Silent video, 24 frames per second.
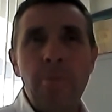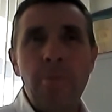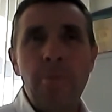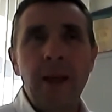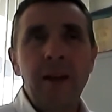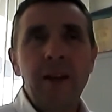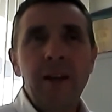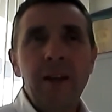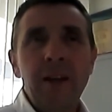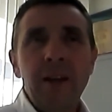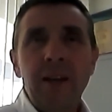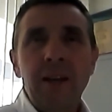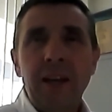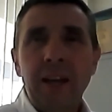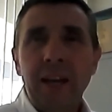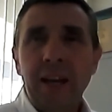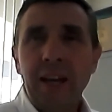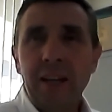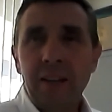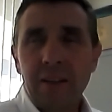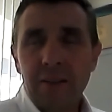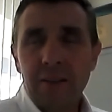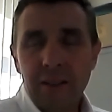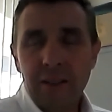and
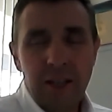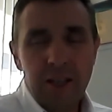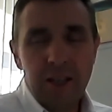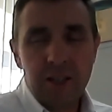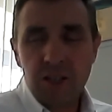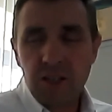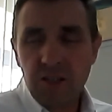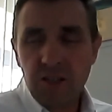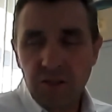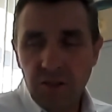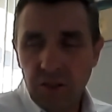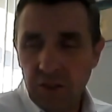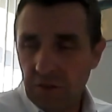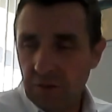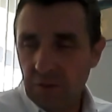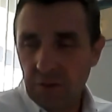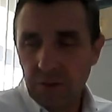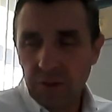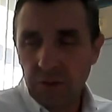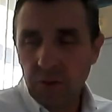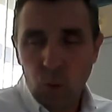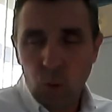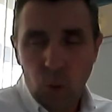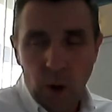it's
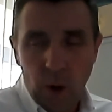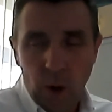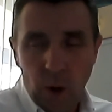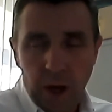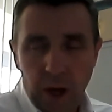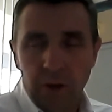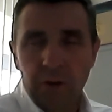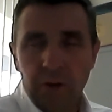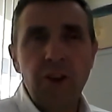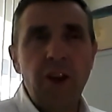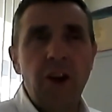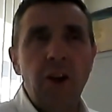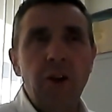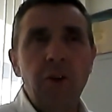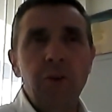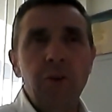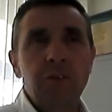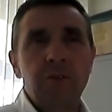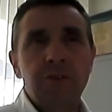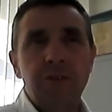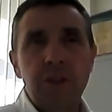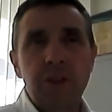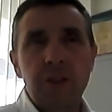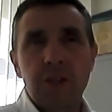well known for its
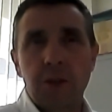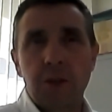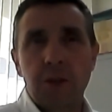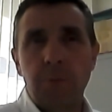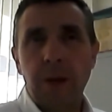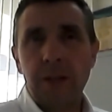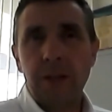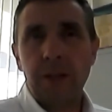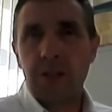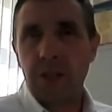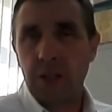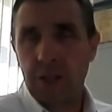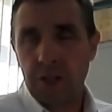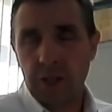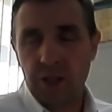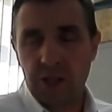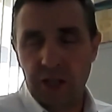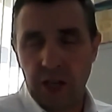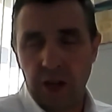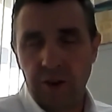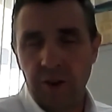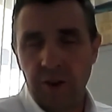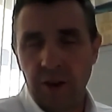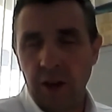capacity to
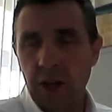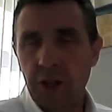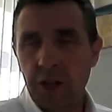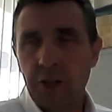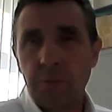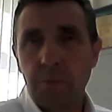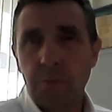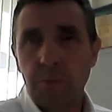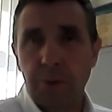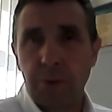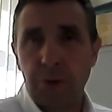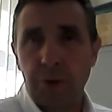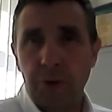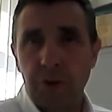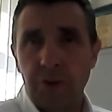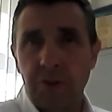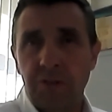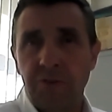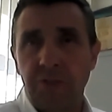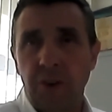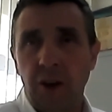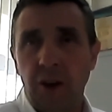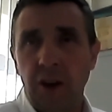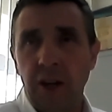sterilize and
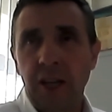purify.